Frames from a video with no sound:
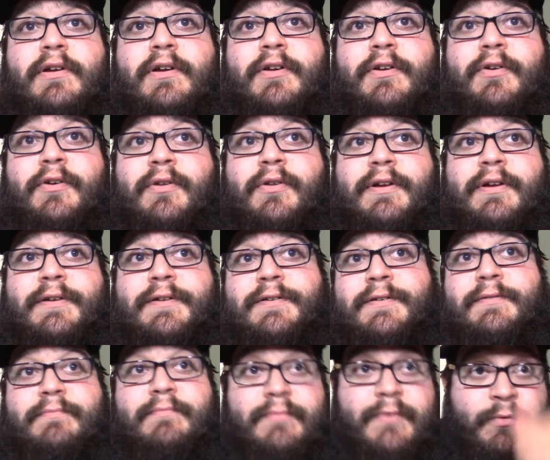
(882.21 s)
you know. Like
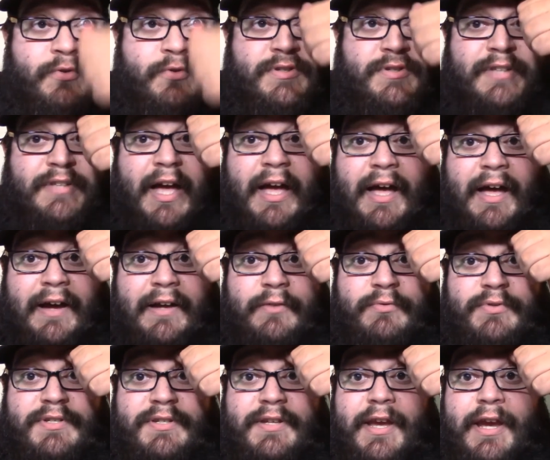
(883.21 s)
it was dark, it
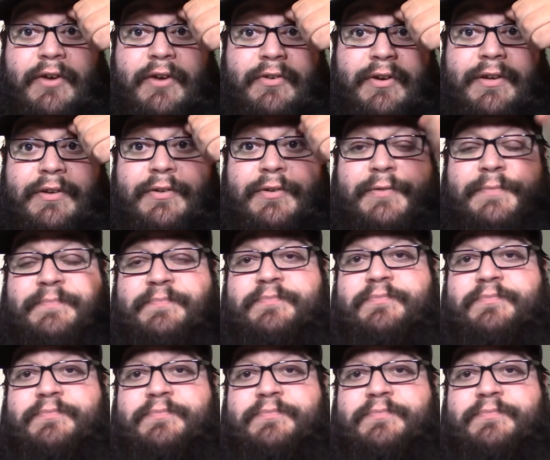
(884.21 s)
was scary, you know.